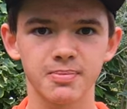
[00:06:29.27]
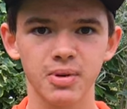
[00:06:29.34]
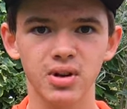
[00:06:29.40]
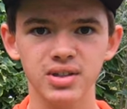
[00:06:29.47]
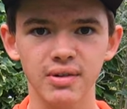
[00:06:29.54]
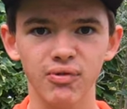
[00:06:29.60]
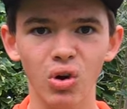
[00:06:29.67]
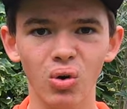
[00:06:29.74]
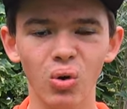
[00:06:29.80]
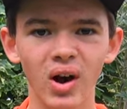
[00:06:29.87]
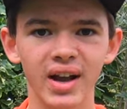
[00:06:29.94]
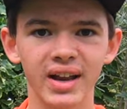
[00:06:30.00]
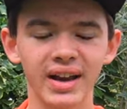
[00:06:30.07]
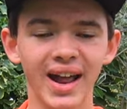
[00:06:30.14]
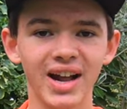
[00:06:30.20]
Because I've got
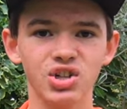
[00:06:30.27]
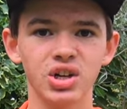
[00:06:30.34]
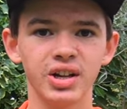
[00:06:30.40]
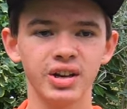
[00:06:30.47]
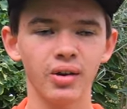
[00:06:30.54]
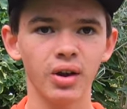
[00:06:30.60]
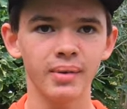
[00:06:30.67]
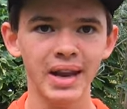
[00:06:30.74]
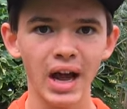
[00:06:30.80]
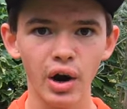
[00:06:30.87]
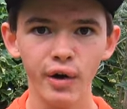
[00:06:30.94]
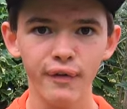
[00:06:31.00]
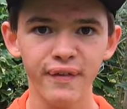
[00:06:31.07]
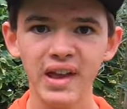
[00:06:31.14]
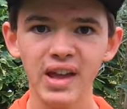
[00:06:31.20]
quite naturally
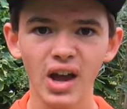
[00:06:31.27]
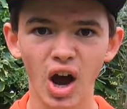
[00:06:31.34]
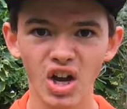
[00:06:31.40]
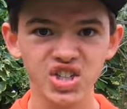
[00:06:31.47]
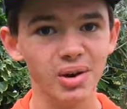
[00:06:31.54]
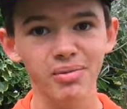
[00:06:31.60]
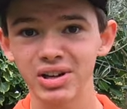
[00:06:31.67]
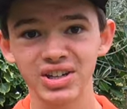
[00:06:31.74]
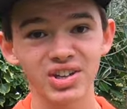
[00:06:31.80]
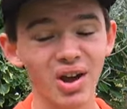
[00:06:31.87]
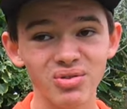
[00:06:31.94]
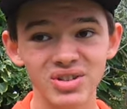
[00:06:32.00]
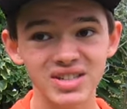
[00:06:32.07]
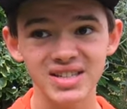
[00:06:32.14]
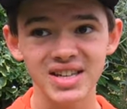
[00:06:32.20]
narrow feet, I don't really
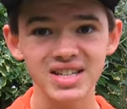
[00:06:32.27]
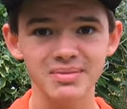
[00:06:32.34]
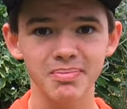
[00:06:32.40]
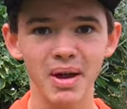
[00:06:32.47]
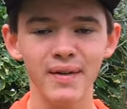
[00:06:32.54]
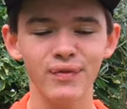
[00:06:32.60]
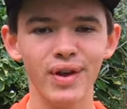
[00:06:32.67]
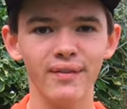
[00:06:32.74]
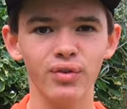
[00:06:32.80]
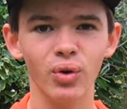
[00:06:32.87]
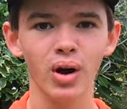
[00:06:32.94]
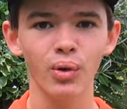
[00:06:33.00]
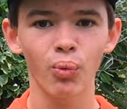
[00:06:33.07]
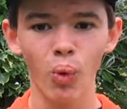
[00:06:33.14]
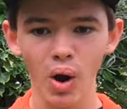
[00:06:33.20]
notice this. But if you have
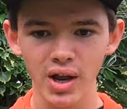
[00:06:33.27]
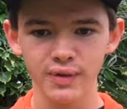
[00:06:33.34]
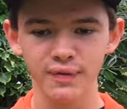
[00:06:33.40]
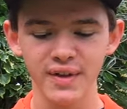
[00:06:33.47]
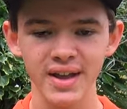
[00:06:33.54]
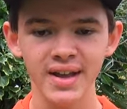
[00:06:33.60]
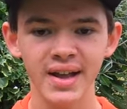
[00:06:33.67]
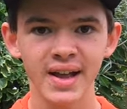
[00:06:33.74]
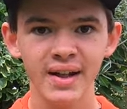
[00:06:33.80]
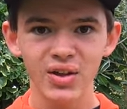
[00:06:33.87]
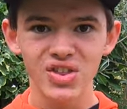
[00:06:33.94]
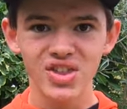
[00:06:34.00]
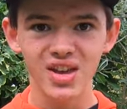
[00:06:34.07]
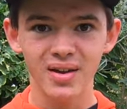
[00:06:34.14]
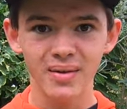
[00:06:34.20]
quite wide feet,
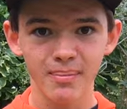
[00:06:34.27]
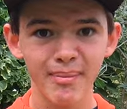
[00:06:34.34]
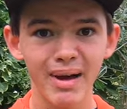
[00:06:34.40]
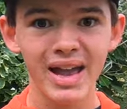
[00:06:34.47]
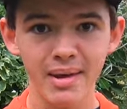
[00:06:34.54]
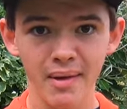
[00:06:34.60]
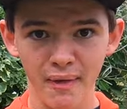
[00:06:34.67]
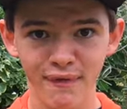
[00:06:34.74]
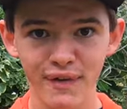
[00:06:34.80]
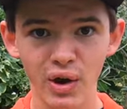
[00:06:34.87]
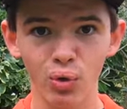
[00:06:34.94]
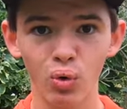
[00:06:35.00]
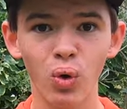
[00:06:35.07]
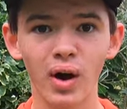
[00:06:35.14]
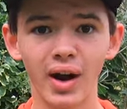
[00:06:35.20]
you may
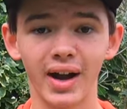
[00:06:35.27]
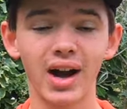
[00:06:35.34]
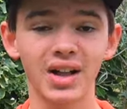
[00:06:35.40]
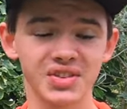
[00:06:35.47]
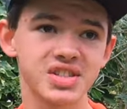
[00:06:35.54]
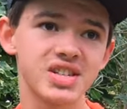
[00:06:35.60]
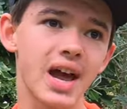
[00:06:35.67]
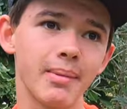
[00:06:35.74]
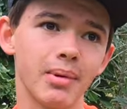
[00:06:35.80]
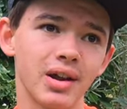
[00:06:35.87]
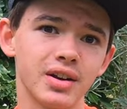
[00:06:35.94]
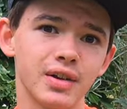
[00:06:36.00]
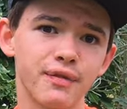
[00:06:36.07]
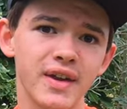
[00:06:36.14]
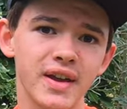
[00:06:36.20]
feel quite unstable
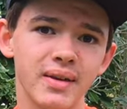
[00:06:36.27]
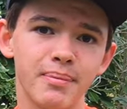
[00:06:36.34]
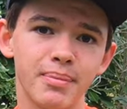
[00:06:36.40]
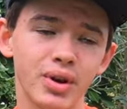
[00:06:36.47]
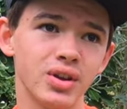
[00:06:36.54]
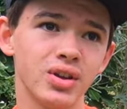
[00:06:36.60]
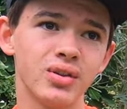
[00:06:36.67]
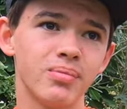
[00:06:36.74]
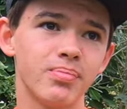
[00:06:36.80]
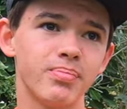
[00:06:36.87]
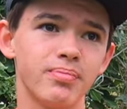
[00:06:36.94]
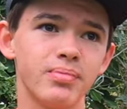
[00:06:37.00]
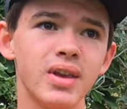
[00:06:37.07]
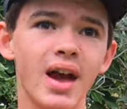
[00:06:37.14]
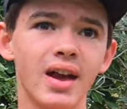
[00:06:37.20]
under feet. But you
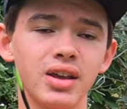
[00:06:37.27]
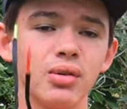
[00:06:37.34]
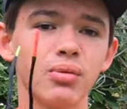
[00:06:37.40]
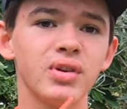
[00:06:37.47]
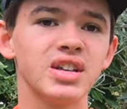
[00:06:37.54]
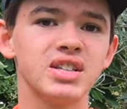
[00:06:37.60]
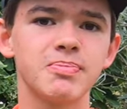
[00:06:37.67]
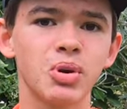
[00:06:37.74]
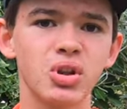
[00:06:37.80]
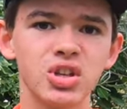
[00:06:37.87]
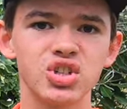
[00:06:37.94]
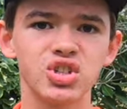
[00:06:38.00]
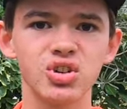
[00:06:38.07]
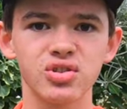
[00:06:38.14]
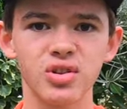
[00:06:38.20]
would need to put
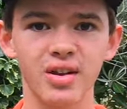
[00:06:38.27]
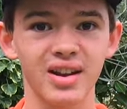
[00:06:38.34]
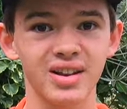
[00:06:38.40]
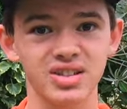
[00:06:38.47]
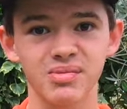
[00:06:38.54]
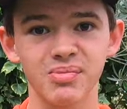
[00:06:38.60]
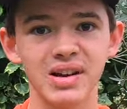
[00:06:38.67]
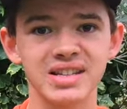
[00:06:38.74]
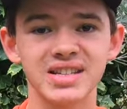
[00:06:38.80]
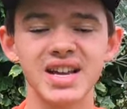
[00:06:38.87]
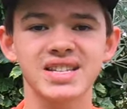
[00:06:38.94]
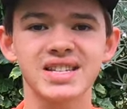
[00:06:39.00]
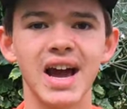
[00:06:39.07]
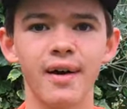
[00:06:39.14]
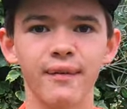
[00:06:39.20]
these shoes on and to really
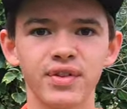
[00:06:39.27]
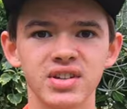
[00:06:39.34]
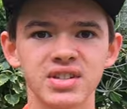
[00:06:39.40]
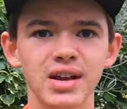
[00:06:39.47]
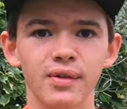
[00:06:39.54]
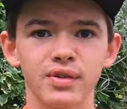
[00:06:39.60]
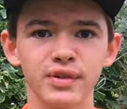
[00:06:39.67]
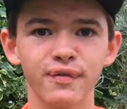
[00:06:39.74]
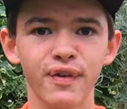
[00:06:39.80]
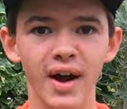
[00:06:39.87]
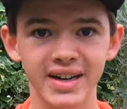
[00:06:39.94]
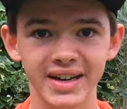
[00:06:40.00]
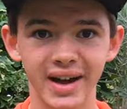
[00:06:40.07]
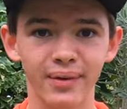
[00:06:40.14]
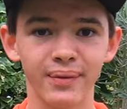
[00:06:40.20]
test it out for yourself to
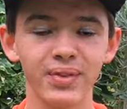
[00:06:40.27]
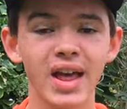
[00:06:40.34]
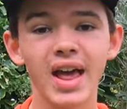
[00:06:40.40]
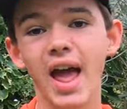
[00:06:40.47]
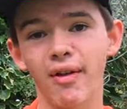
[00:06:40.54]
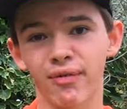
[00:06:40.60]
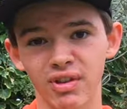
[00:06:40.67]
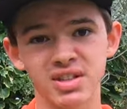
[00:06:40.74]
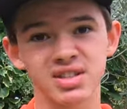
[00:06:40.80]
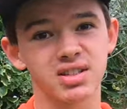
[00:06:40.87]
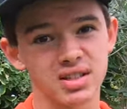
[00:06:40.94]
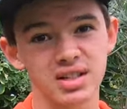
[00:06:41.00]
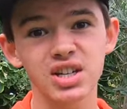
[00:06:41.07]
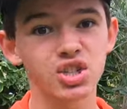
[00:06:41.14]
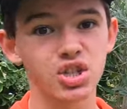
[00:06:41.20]
find out if this
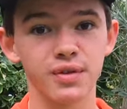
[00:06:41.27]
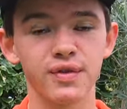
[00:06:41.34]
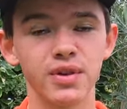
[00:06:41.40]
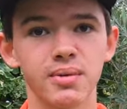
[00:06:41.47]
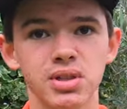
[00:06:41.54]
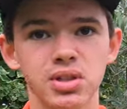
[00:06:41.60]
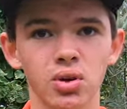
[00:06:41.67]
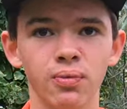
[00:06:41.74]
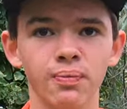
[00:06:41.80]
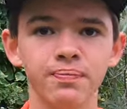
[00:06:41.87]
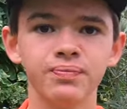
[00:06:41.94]
is an issue for you at all.